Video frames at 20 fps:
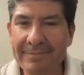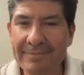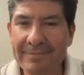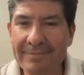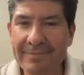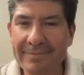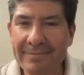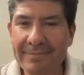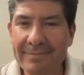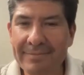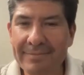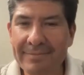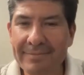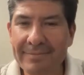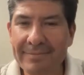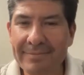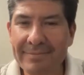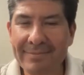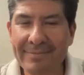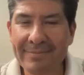
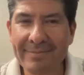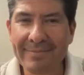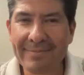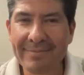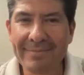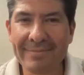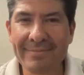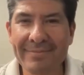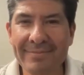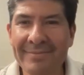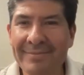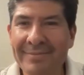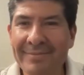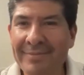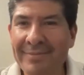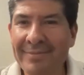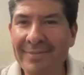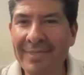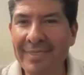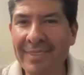
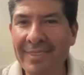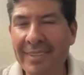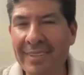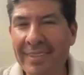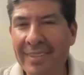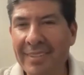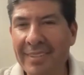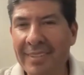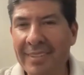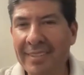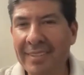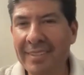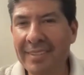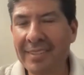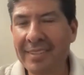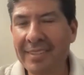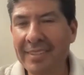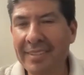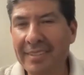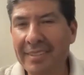
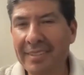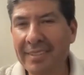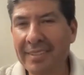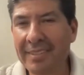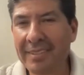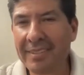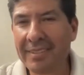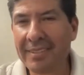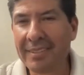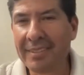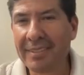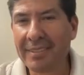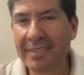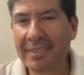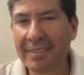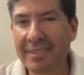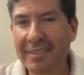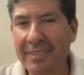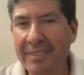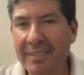
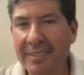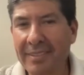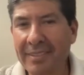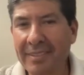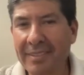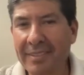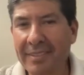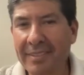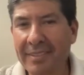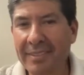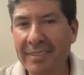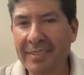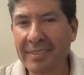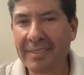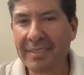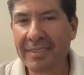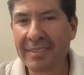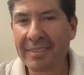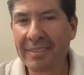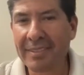
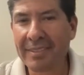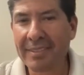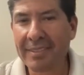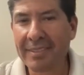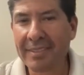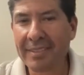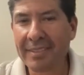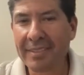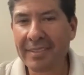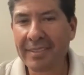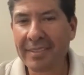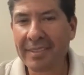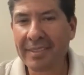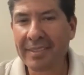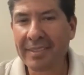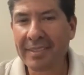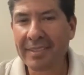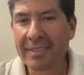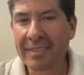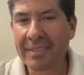
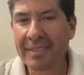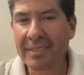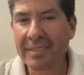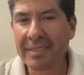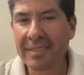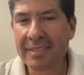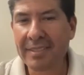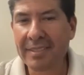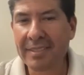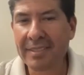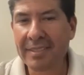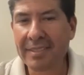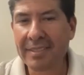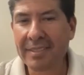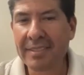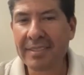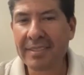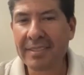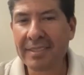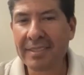
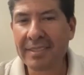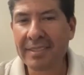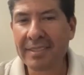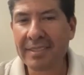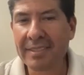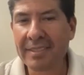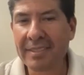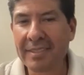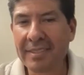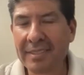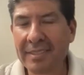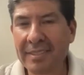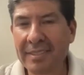This person isn't speaking.